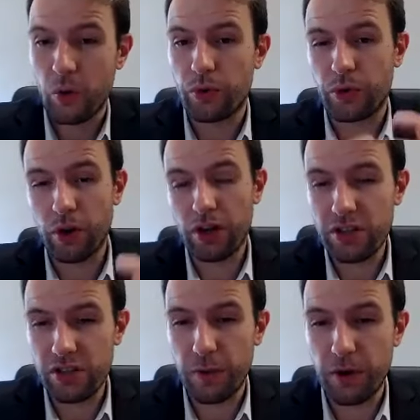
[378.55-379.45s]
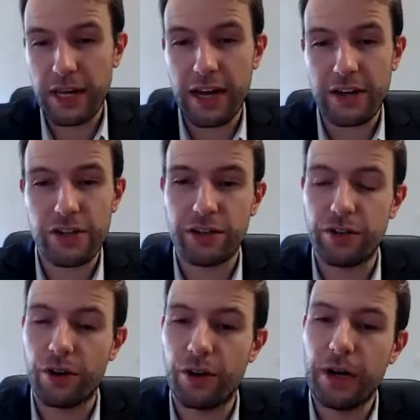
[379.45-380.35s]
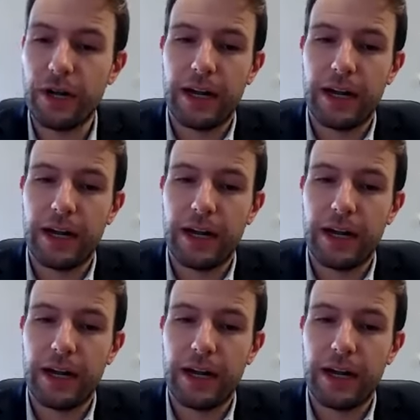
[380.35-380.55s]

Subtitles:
with regards to spoliation, you know,